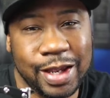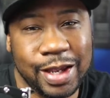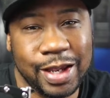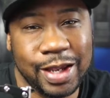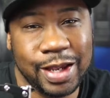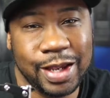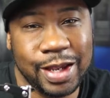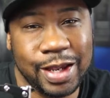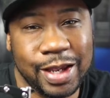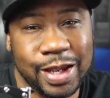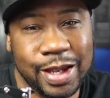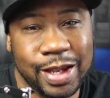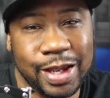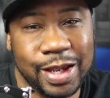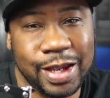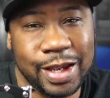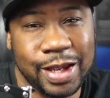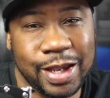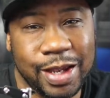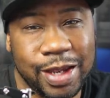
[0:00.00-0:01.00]

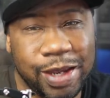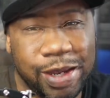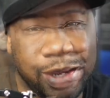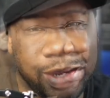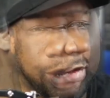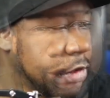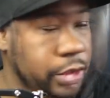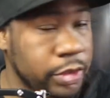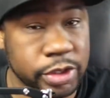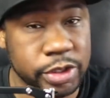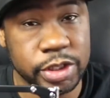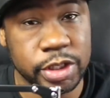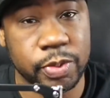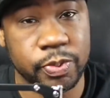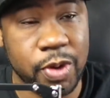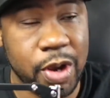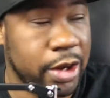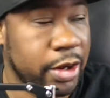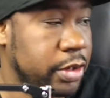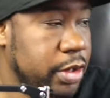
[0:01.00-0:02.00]
Lensgo. So this is the
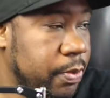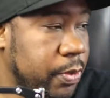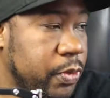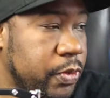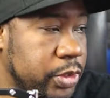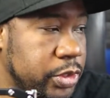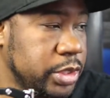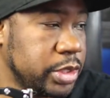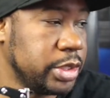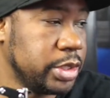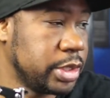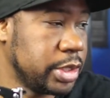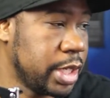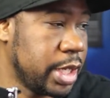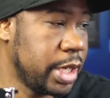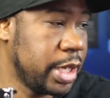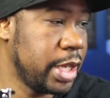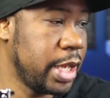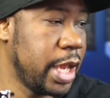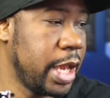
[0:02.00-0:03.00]
product number, which is
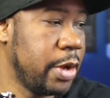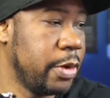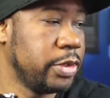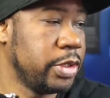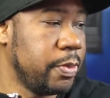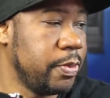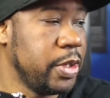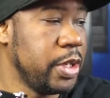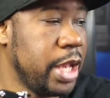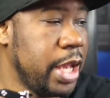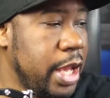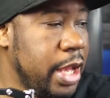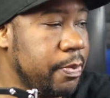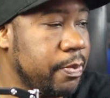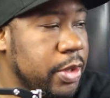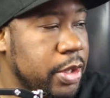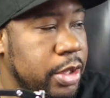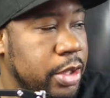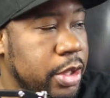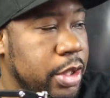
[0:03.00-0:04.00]

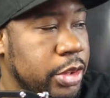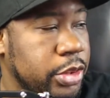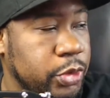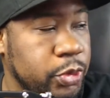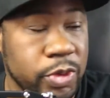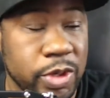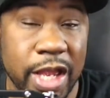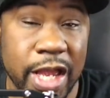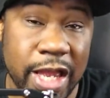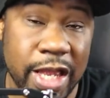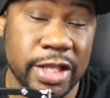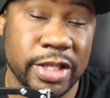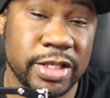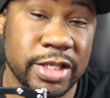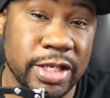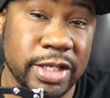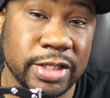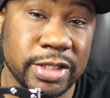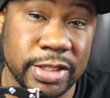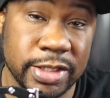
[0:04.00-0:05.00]

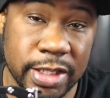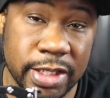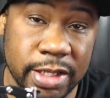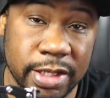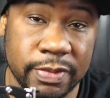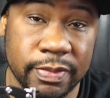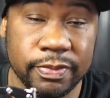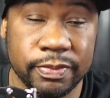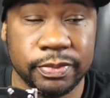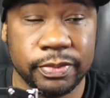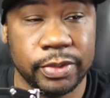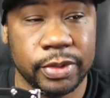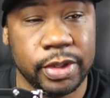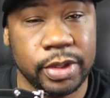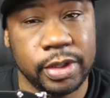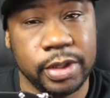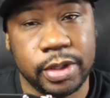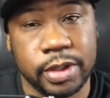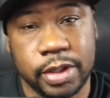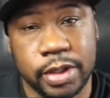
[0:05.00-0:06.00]
LWM-318C.
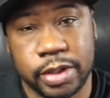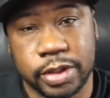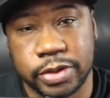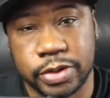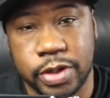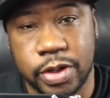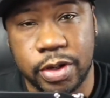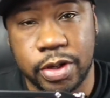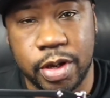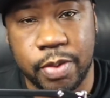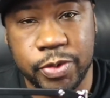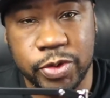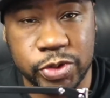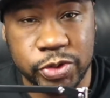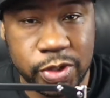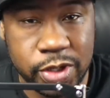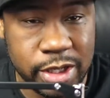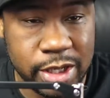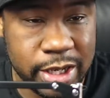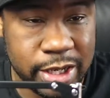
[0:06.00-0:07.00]
So I'm gonna
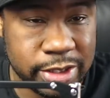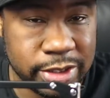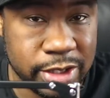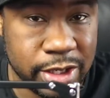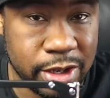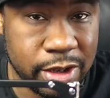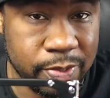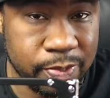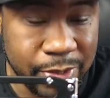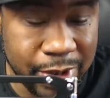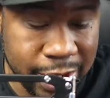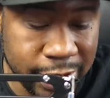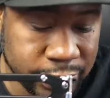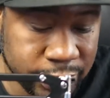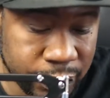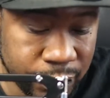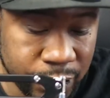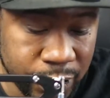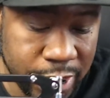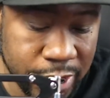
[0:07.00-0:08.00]
show you guys the
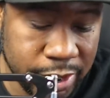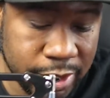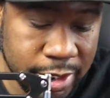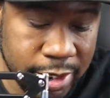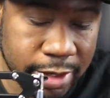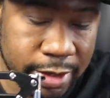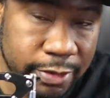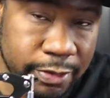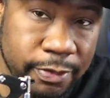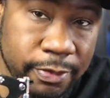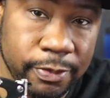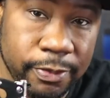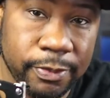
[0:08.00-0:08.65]
unboxing right now.